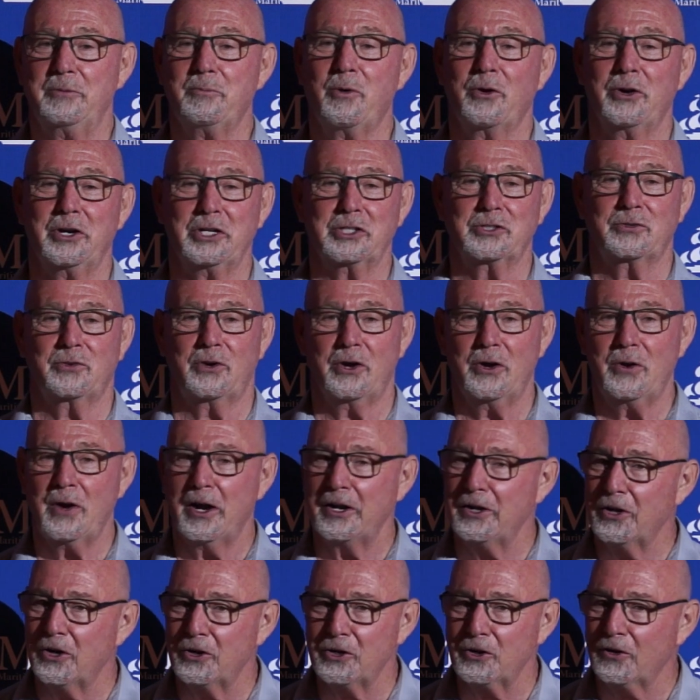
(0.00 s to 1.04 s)
Morris-Rowe.
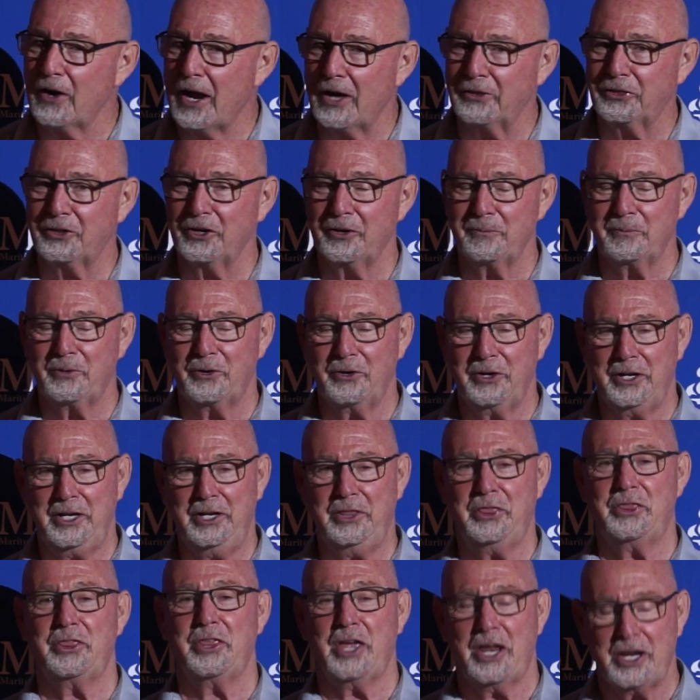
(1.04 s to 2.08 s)
I know you're out there, Marie.
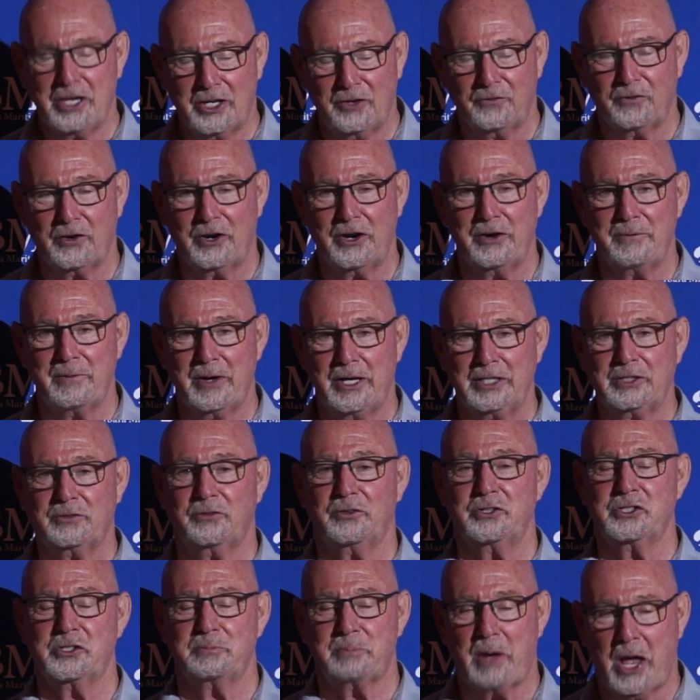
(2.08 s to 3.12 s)
Thank you very much
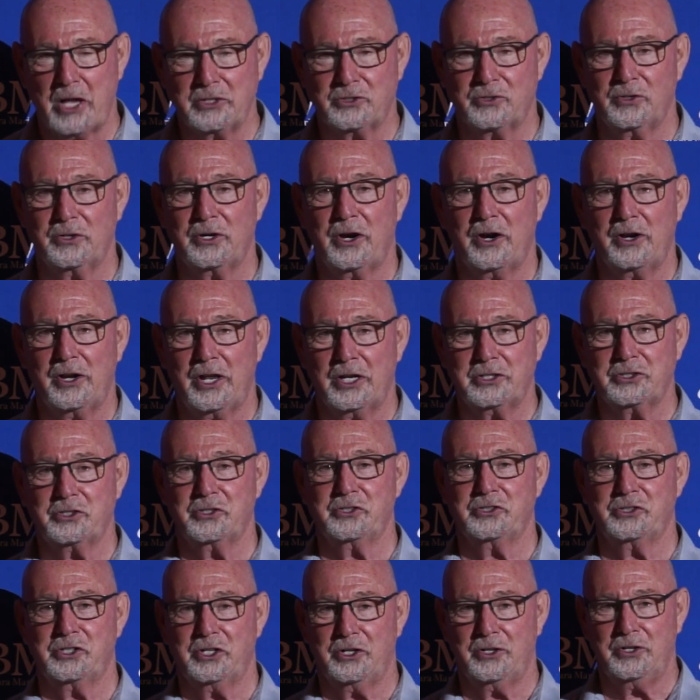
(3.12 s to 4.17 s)
for sponsoring our lecture
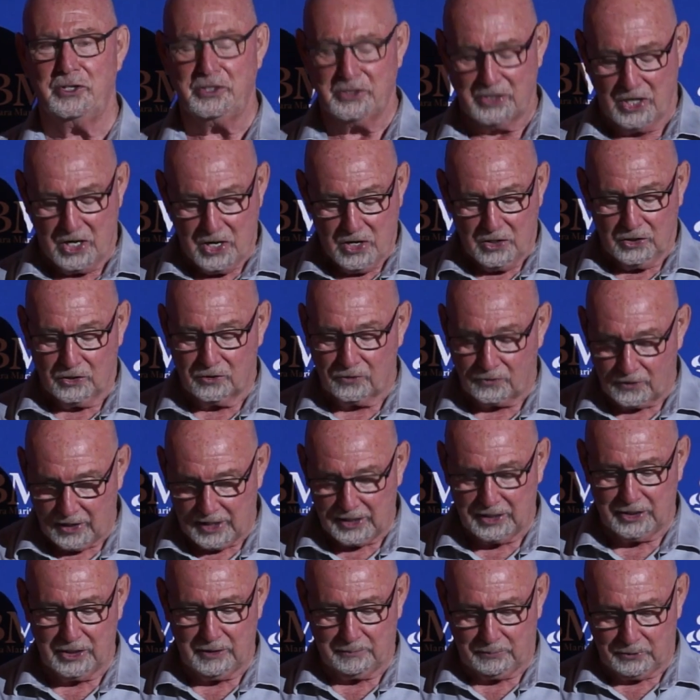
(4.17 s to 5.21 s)
series.
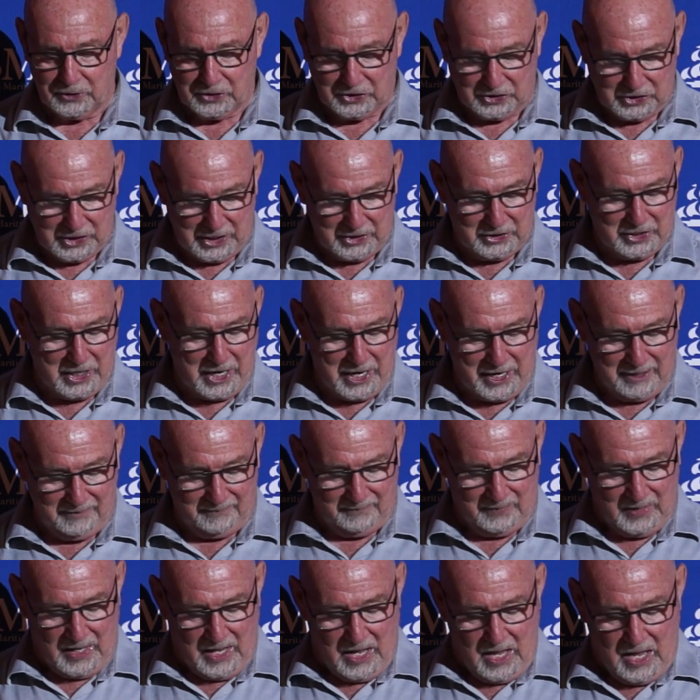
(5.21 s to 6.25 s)
Greatly appreciate that.
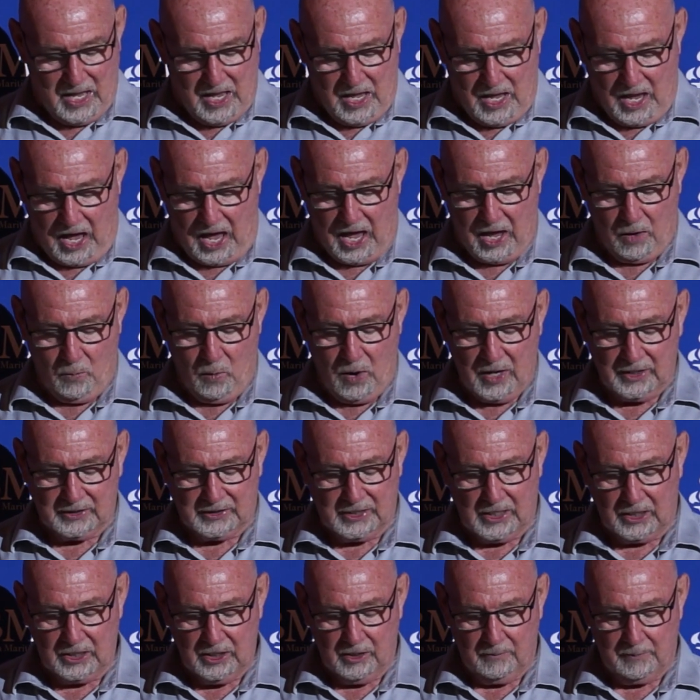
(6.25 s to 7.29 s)
I want to
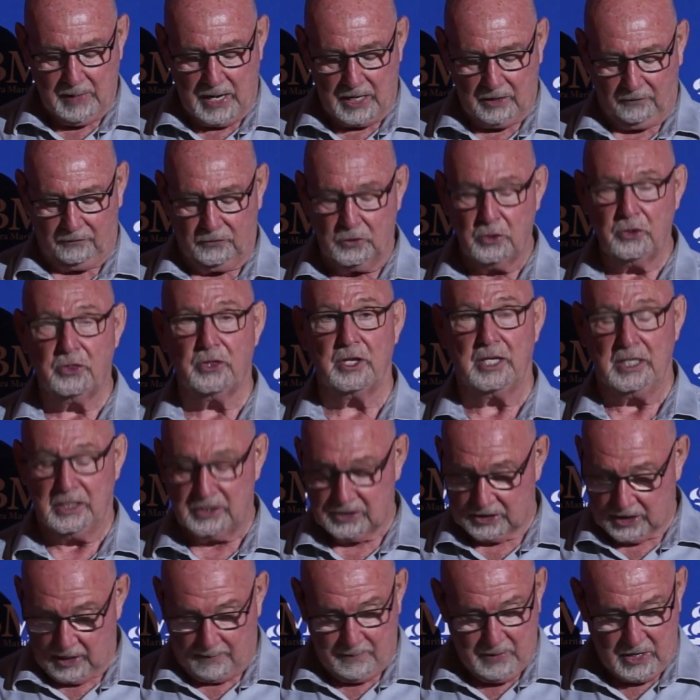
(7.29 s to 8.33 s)
tell you about a few
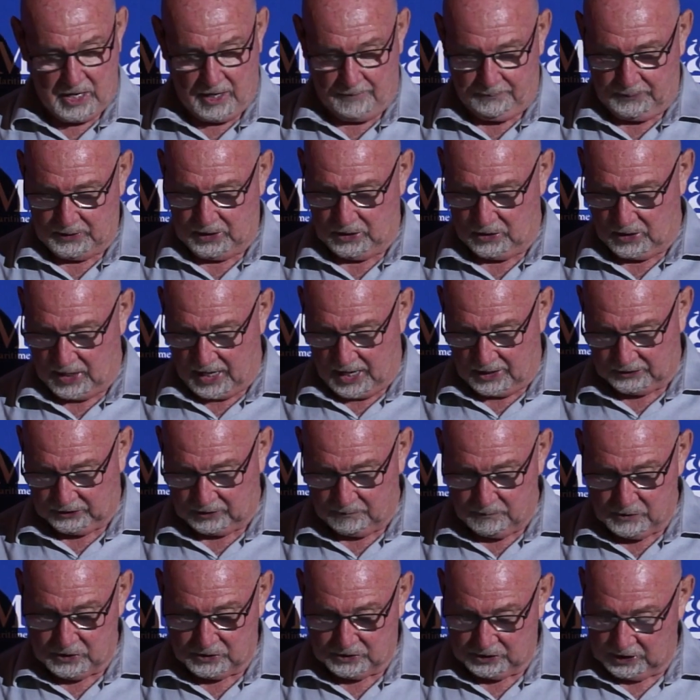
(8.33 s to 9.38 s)
things coming up here at the
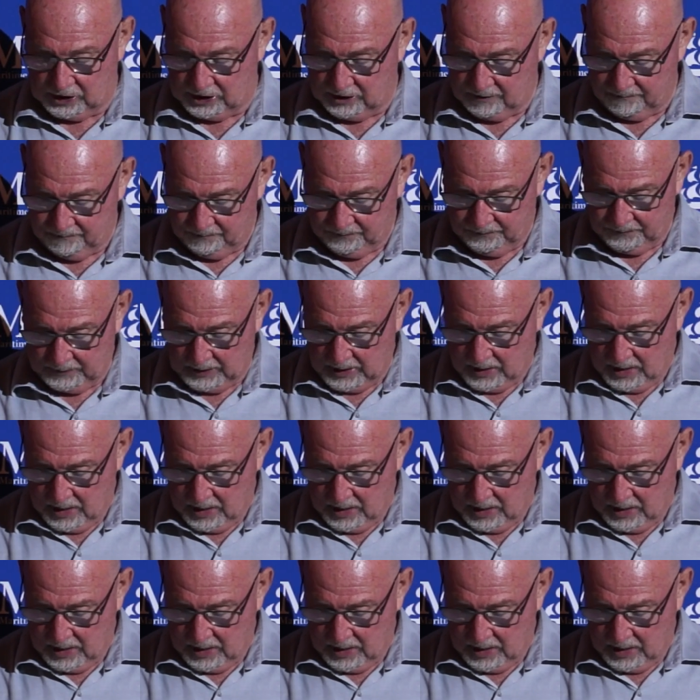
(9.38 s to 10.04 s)
museum.